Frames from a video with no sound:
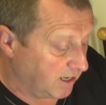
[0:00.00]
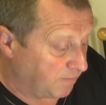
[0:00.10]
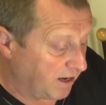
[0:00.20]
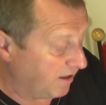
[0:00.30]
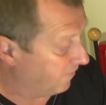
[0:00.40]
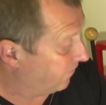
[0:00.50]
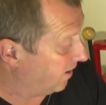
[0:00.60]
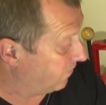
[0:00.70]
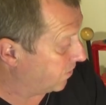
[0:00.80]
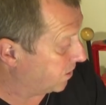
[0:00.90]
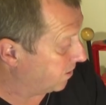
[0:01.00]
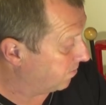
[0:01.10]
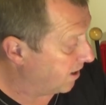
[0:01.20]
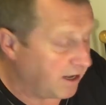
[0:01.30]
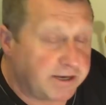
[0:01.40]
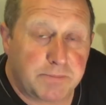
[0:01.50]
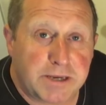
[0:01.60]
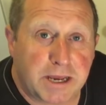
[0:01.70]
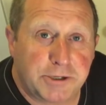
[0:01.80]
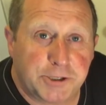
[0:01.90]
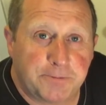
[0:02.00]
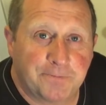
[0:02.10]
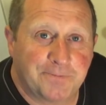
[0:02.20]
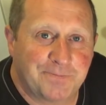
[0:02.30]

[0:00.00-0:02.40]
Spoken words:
Plenty of flavours, plenty of temptation,